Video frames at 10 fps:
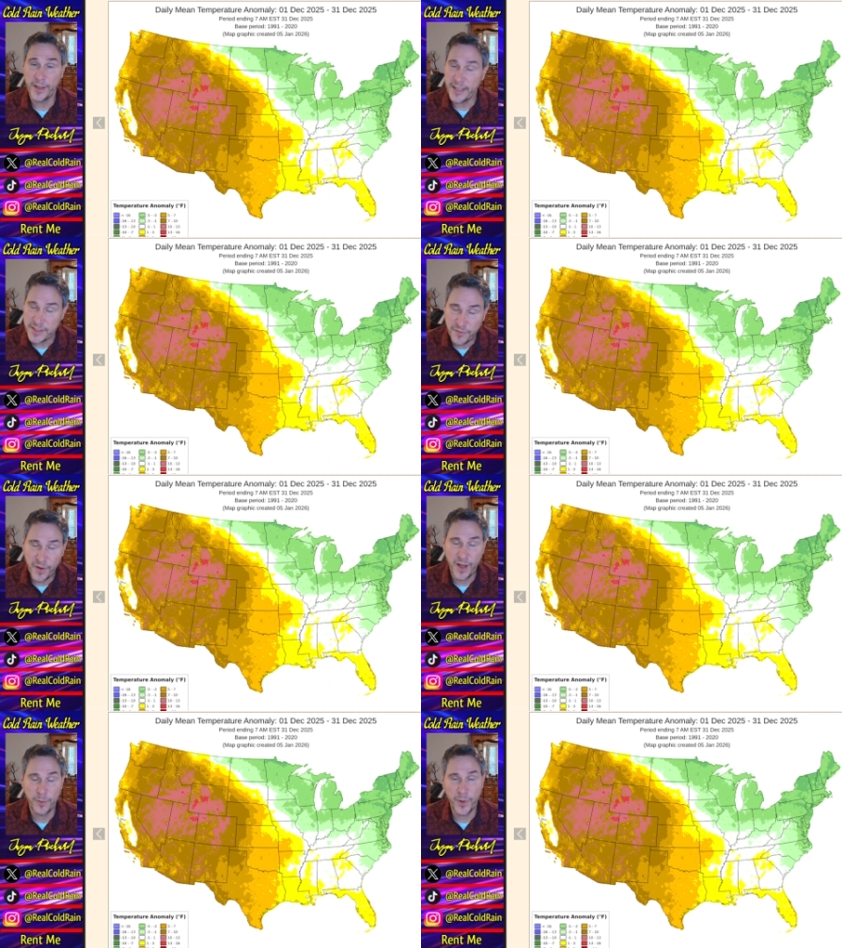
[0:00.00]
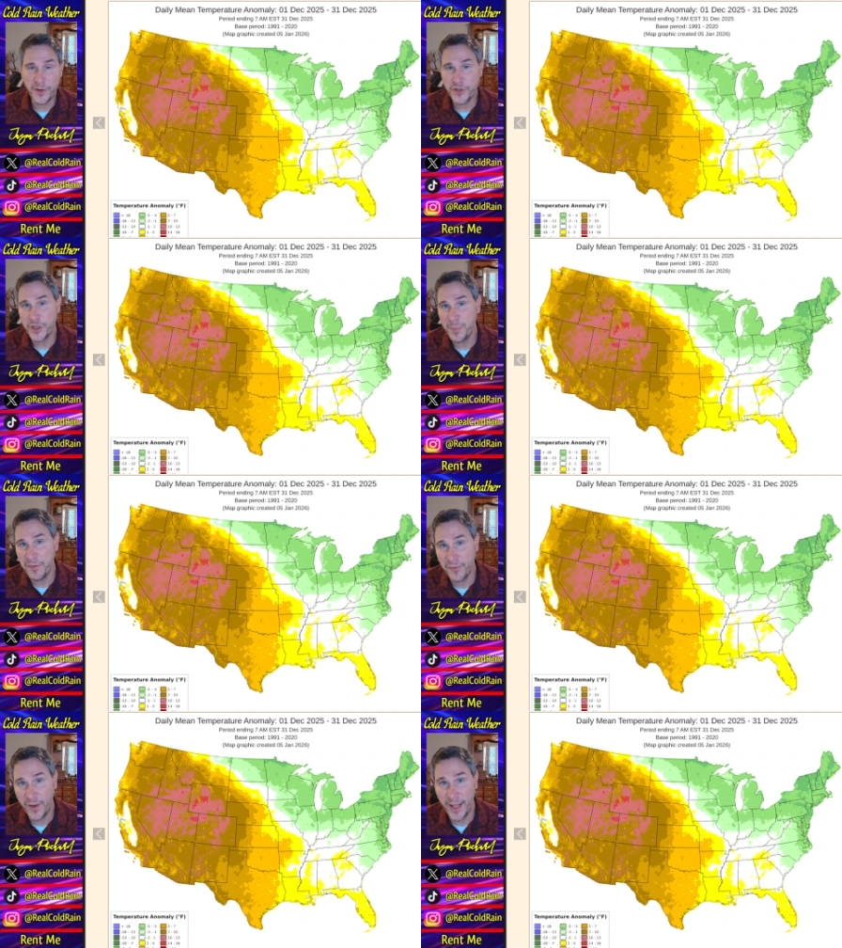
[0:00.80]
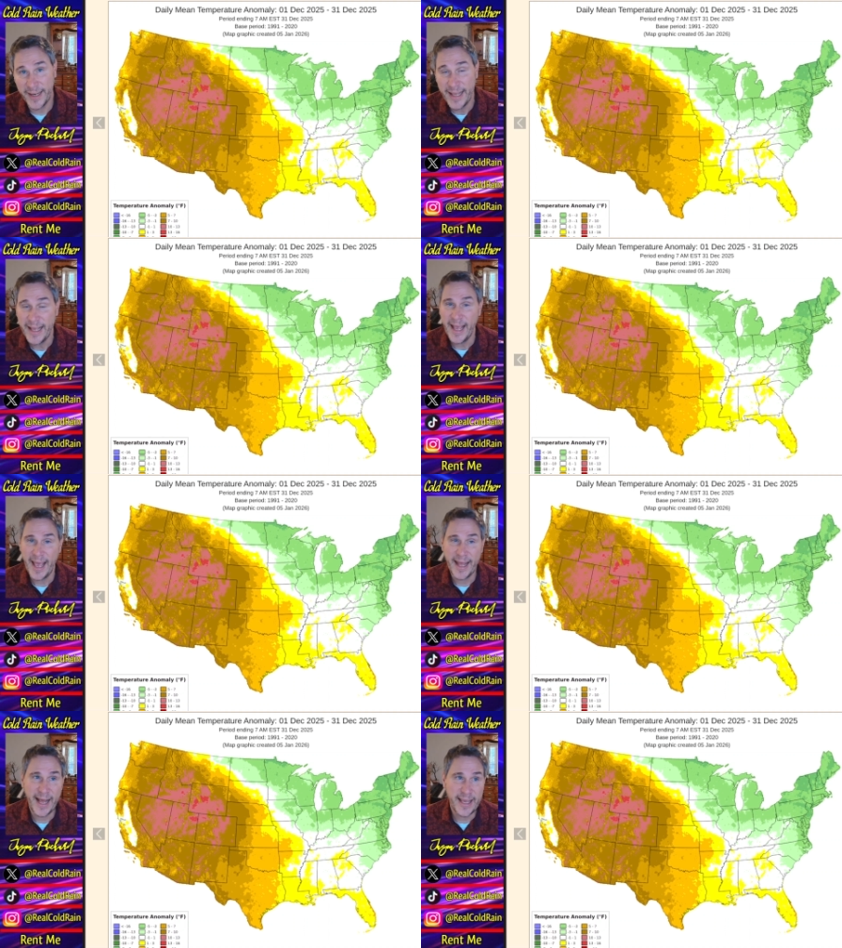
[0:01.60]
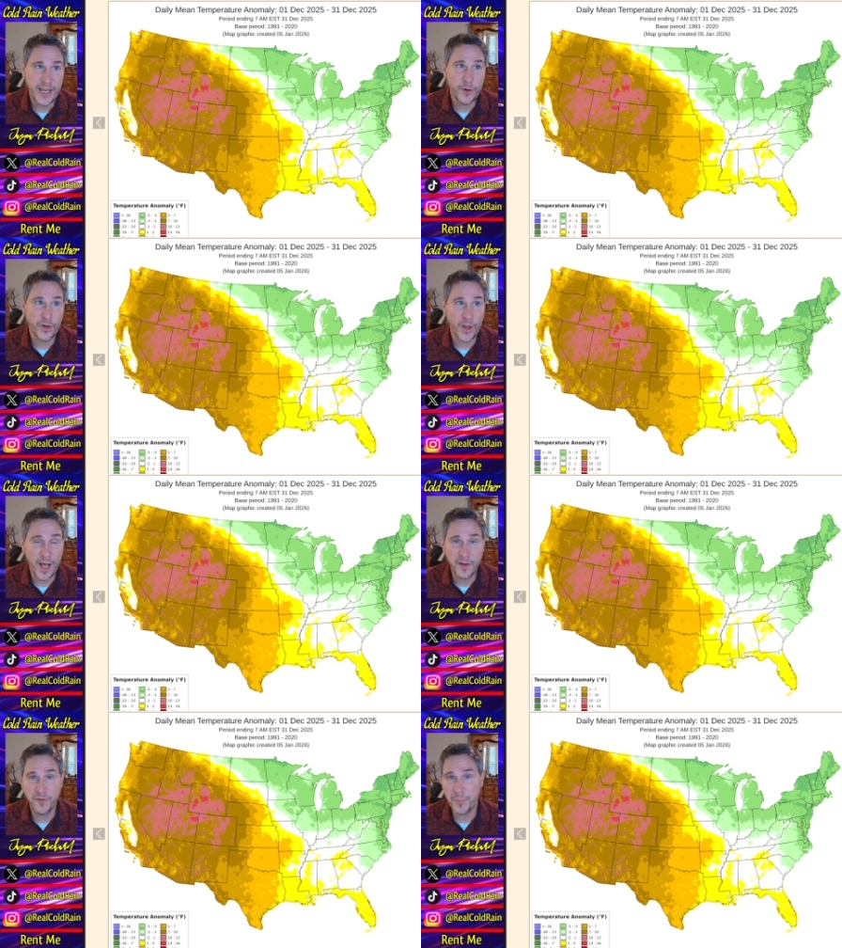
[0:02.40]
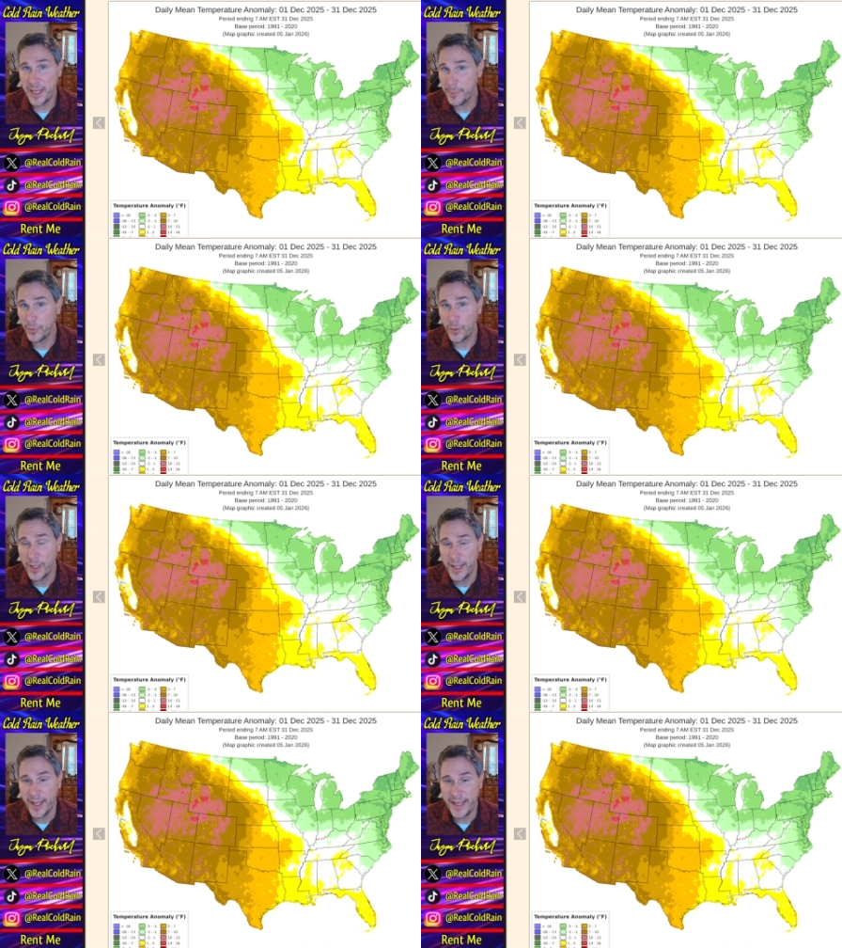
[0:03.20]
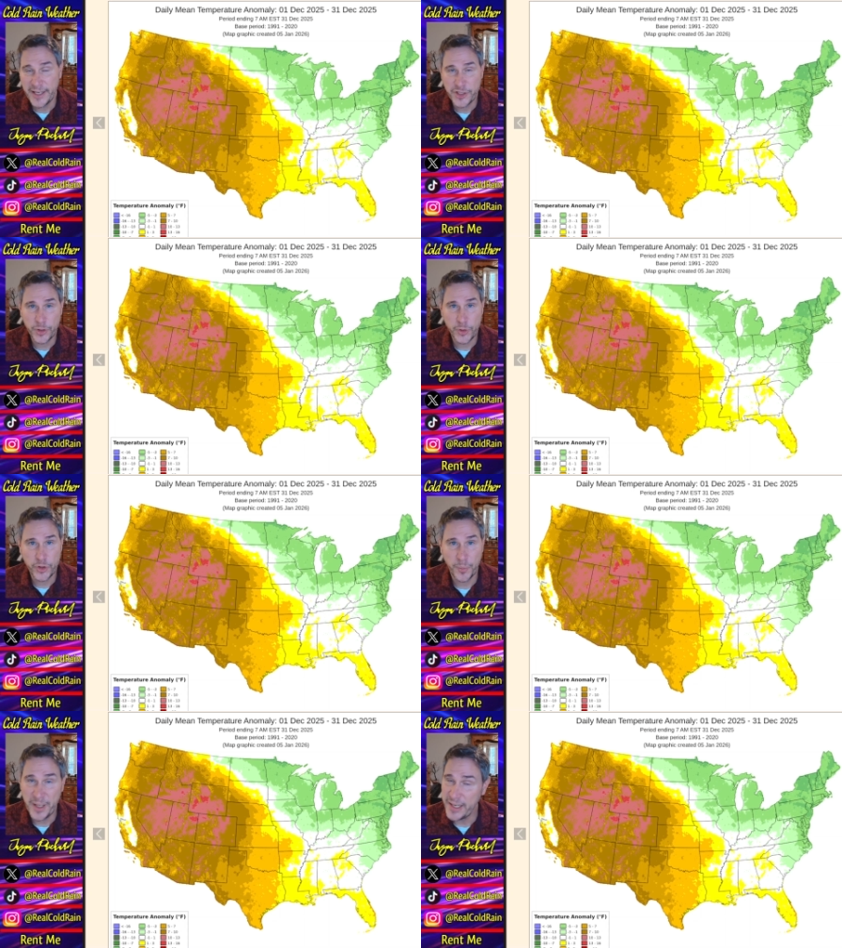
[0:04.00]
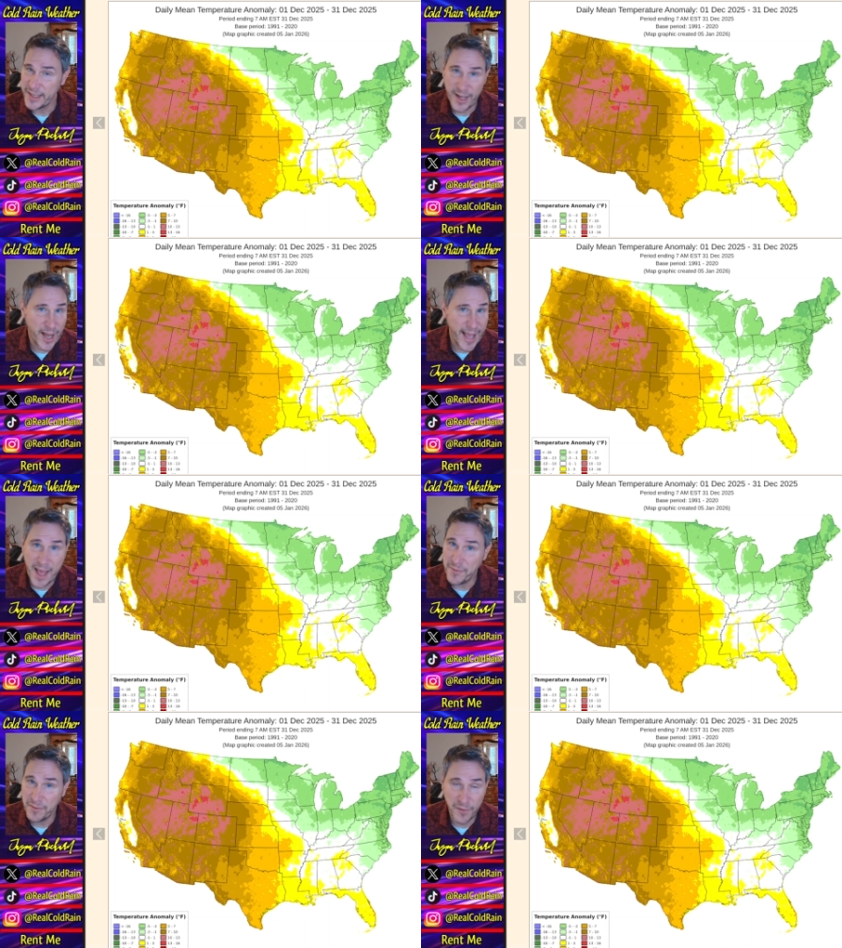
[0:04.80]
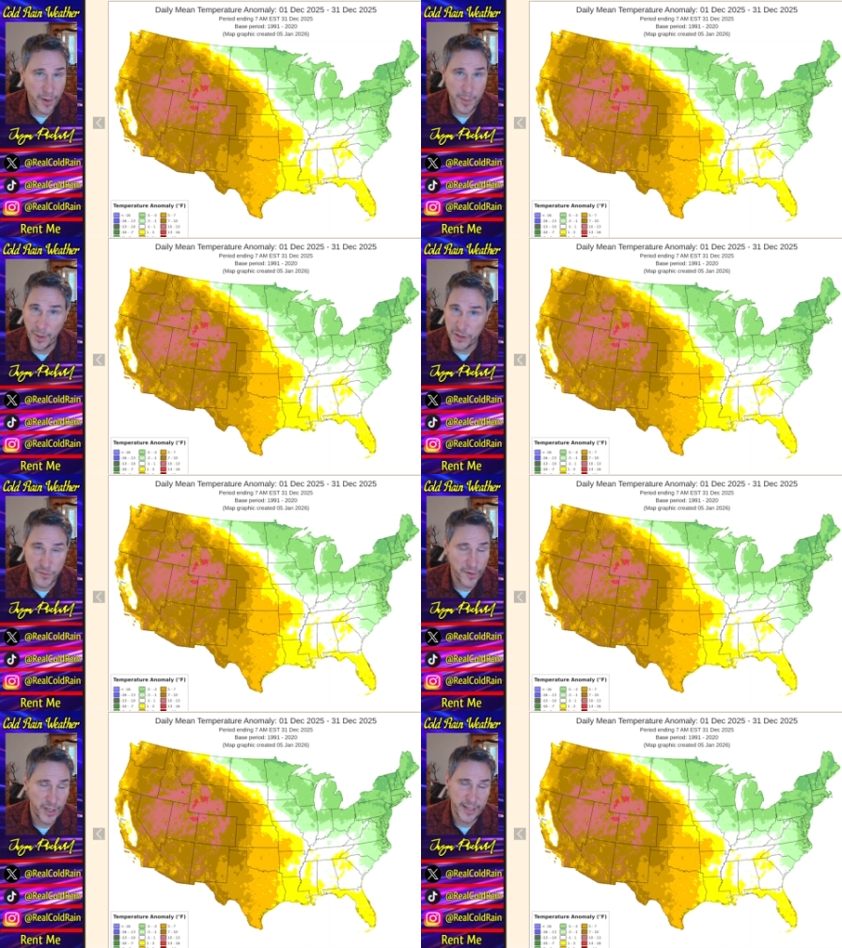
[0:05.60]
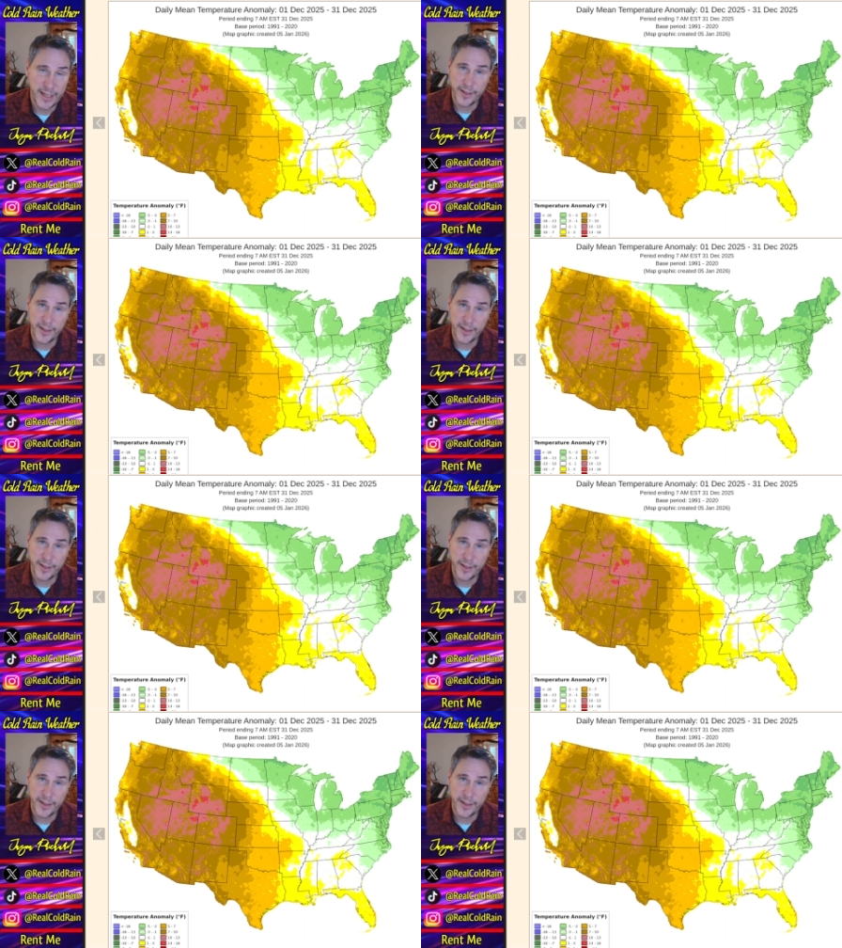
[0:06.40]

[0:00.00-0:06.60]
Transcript: It's fun. Weather should be fun. And I hear a lot of people in social media not having very much fun.